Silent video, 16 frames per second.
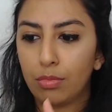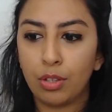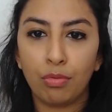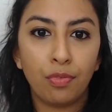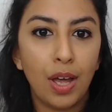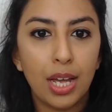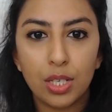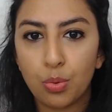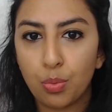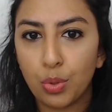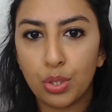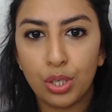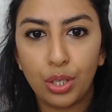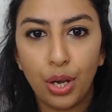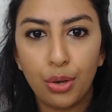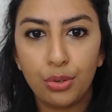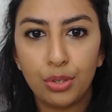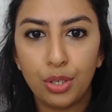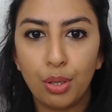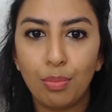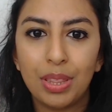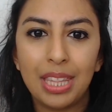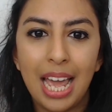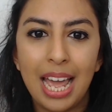the first one to go
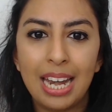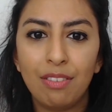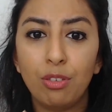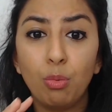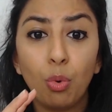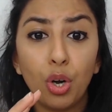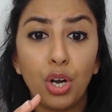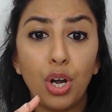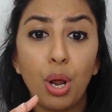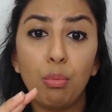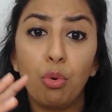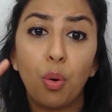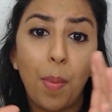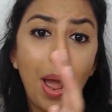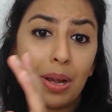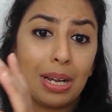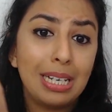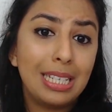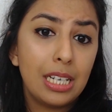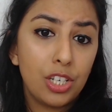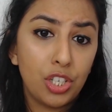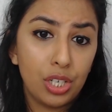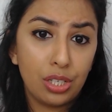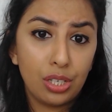to, but then if you want to know more about
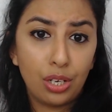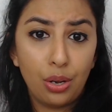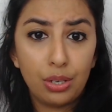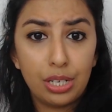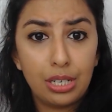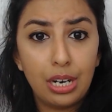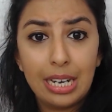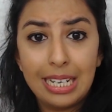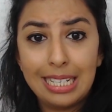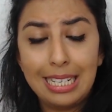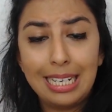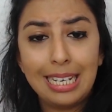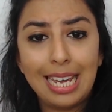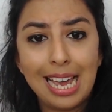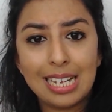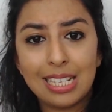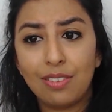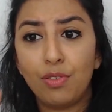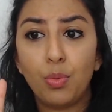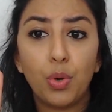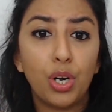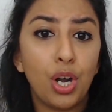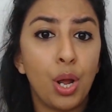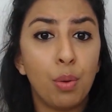conditions, go to NICEKS. If
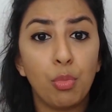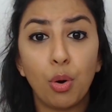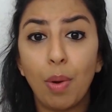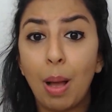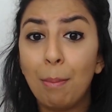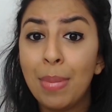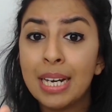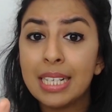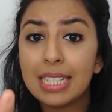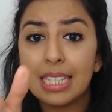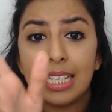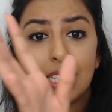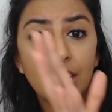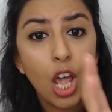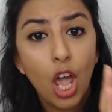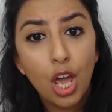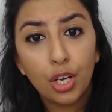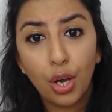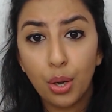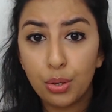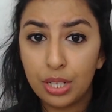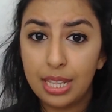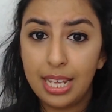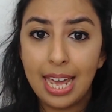you want to know more about medicines,
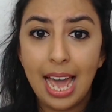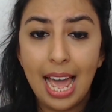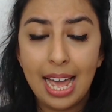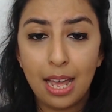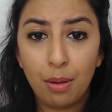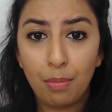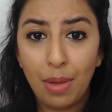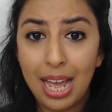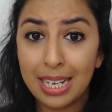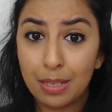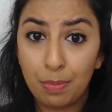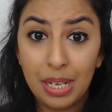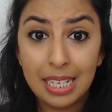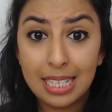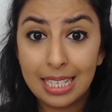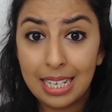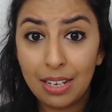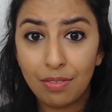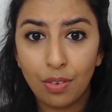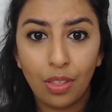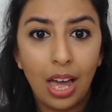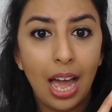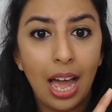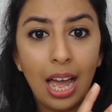go to the SBC
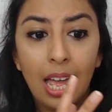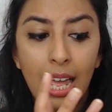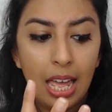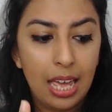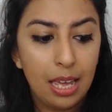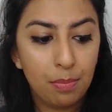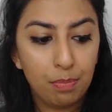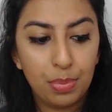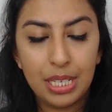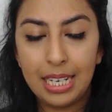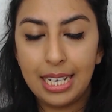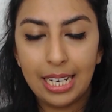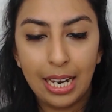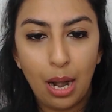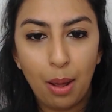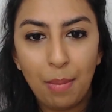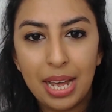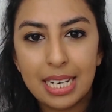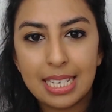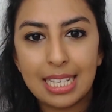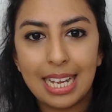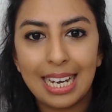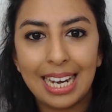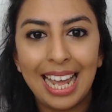for that particular
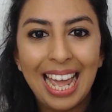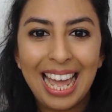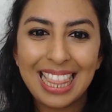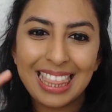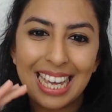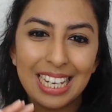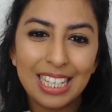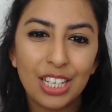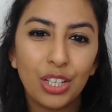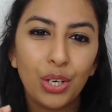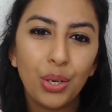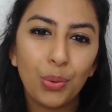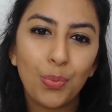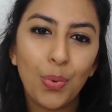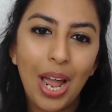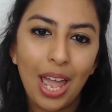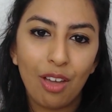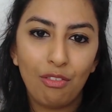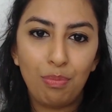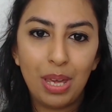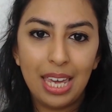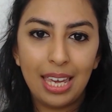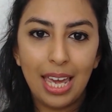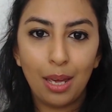medicine. That's a good way
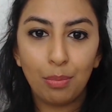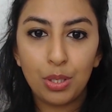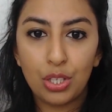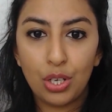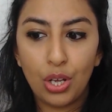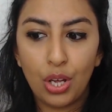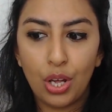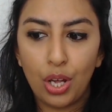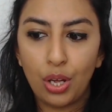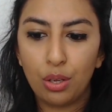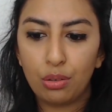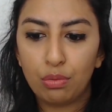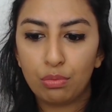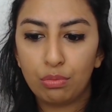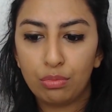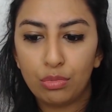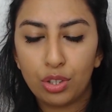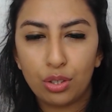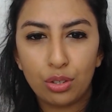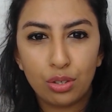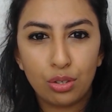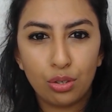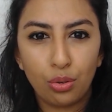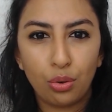of being able to
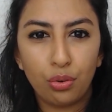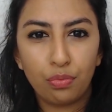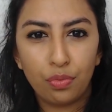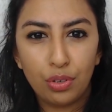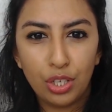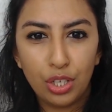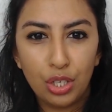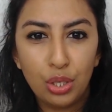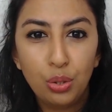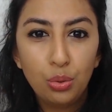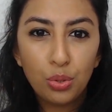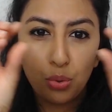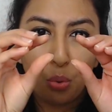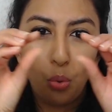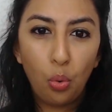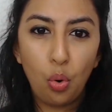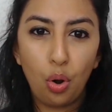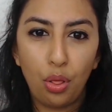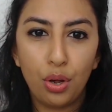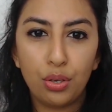sort of use all of